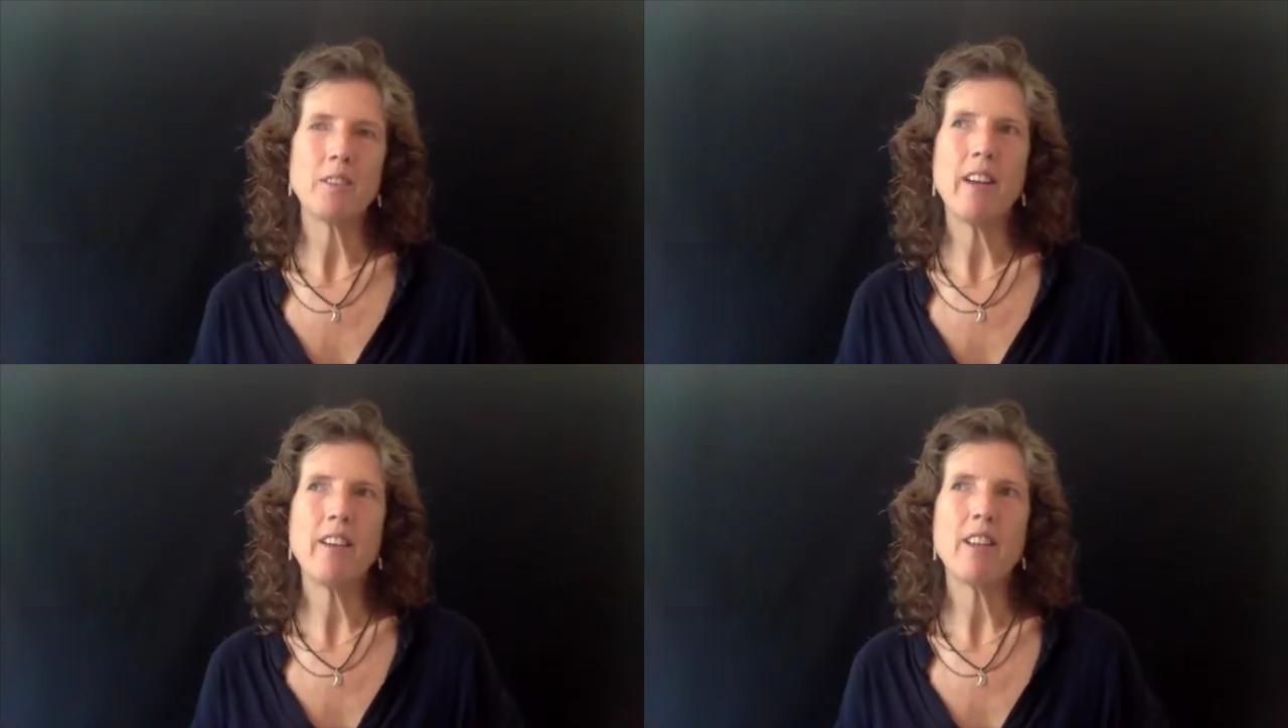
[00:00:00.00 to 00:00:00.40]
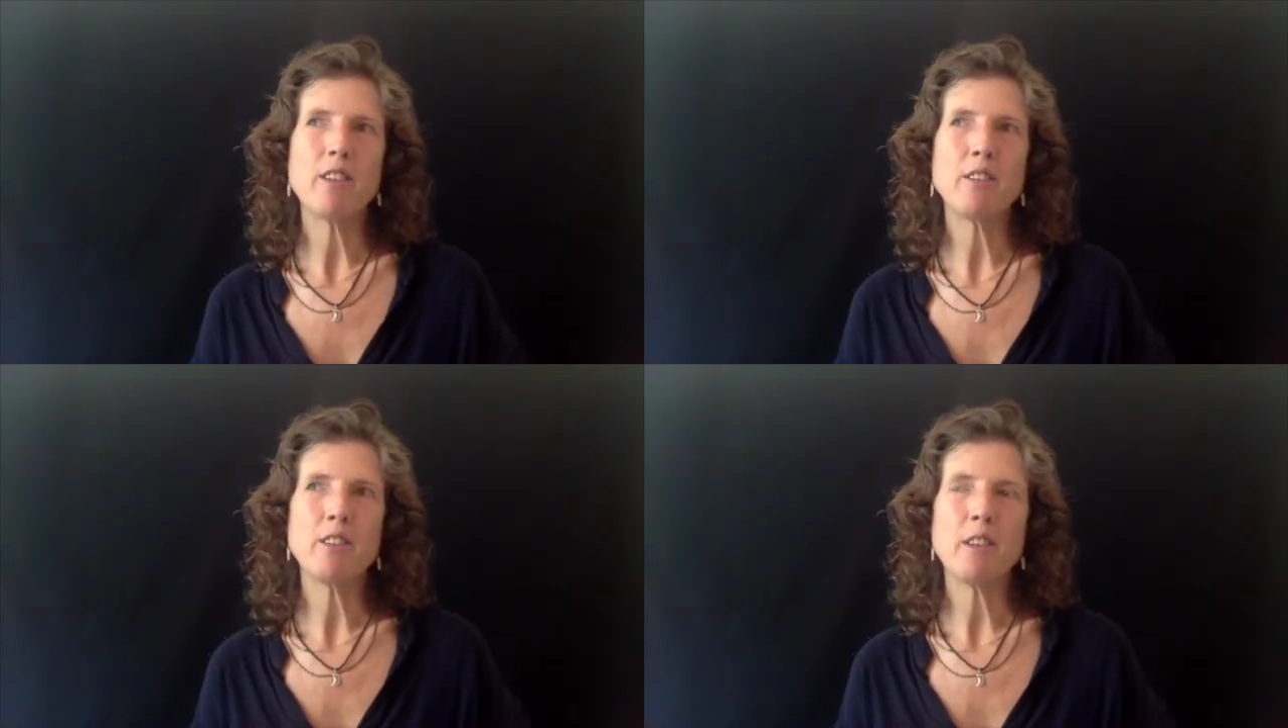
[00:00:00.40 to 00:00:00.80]
very
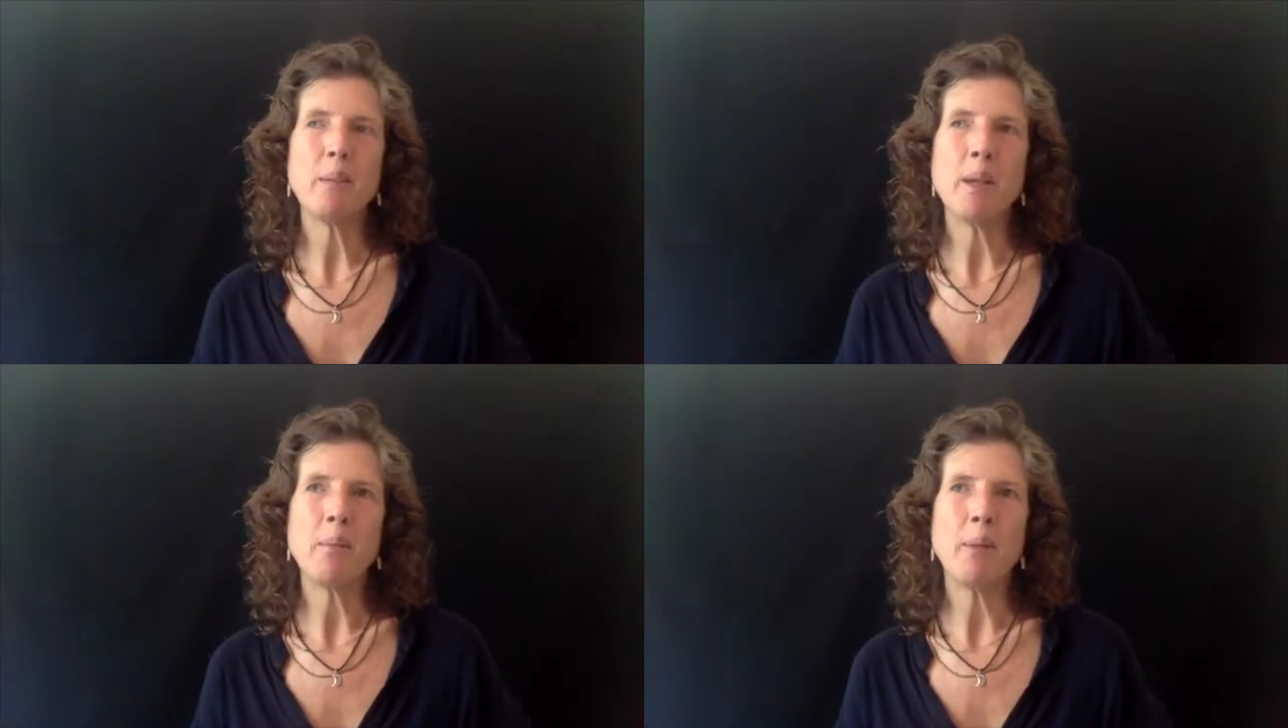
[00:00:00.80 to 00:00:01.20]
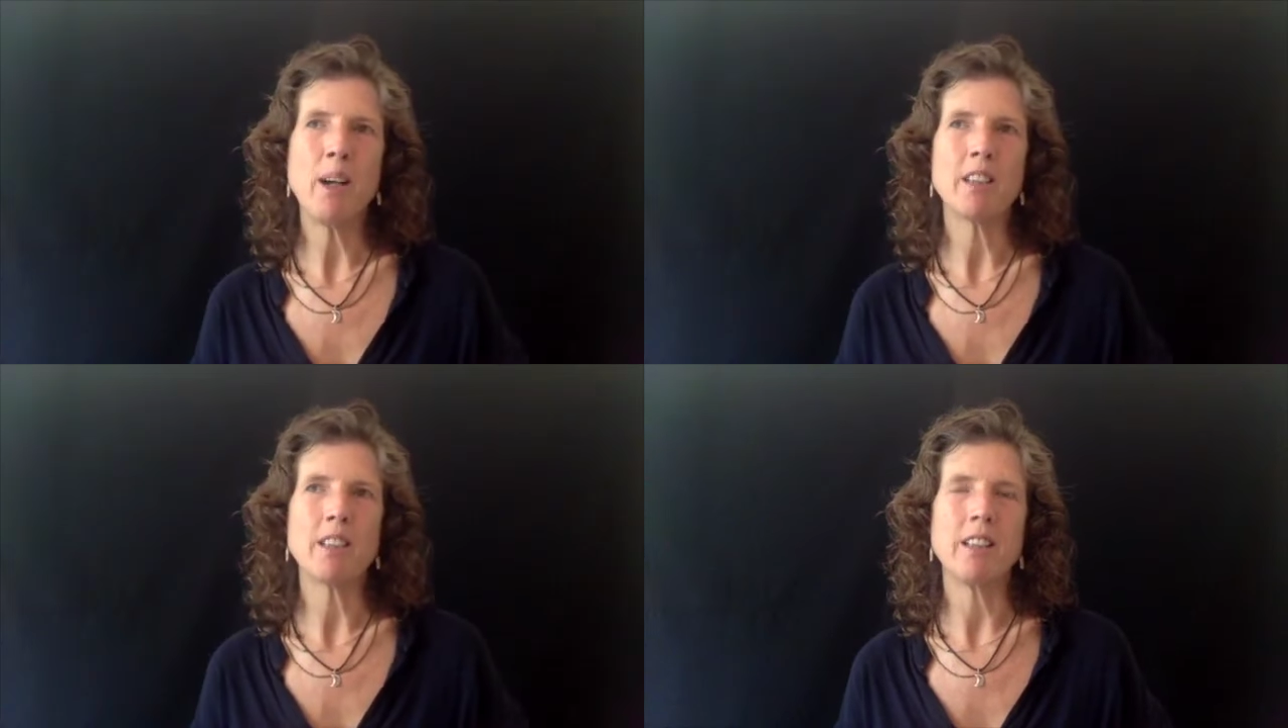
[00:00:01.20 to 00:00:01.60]
useful to me
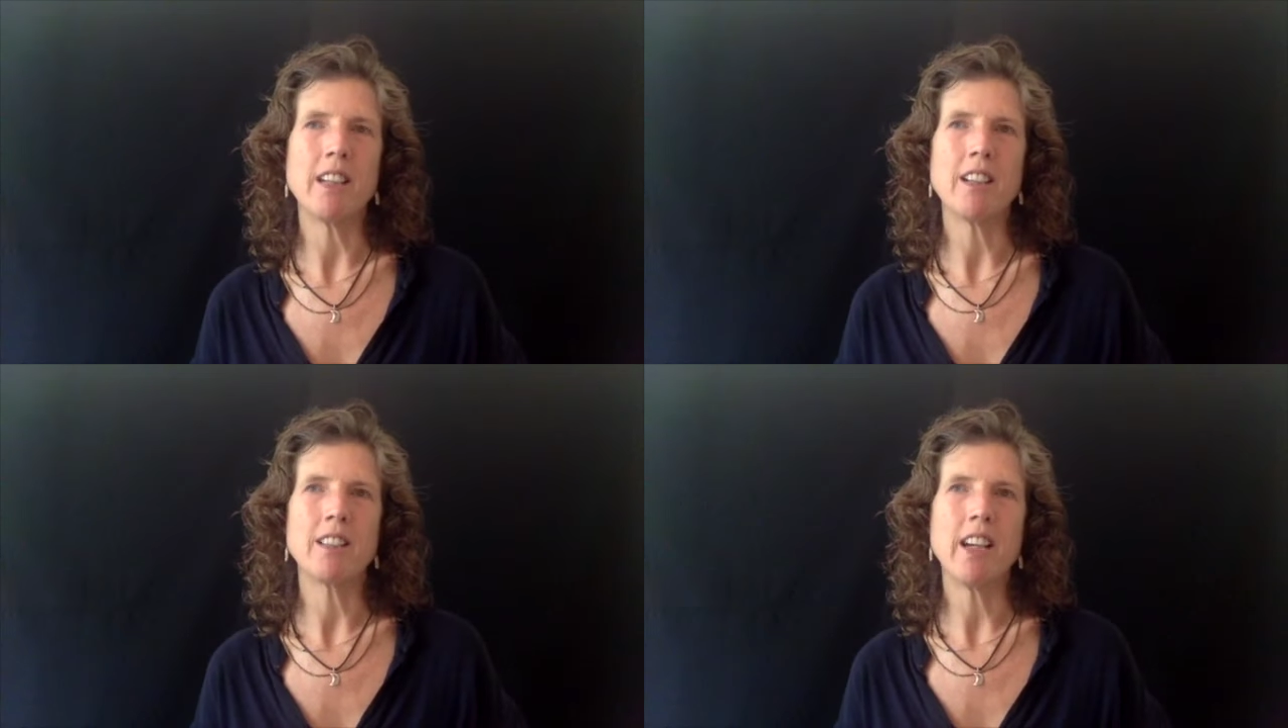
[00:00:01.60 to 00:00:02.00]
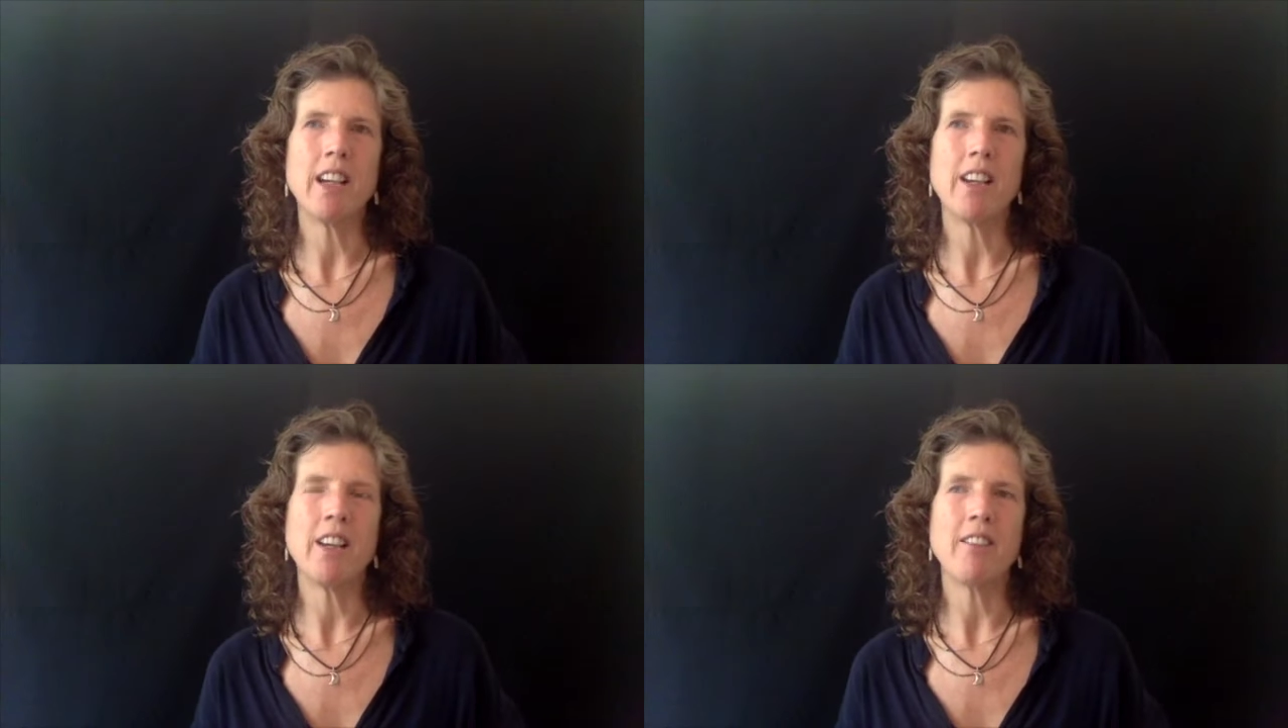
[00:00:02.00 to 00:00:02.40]
personally, because I
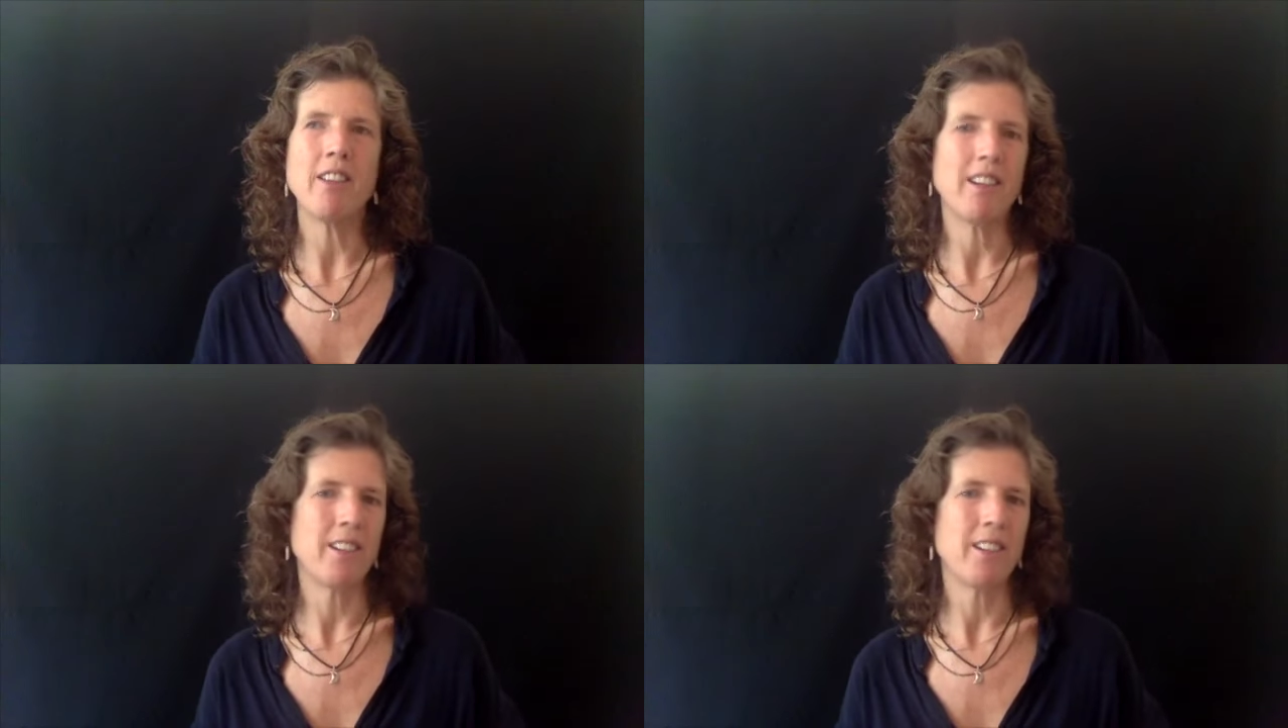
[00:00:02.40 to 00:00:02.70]
had never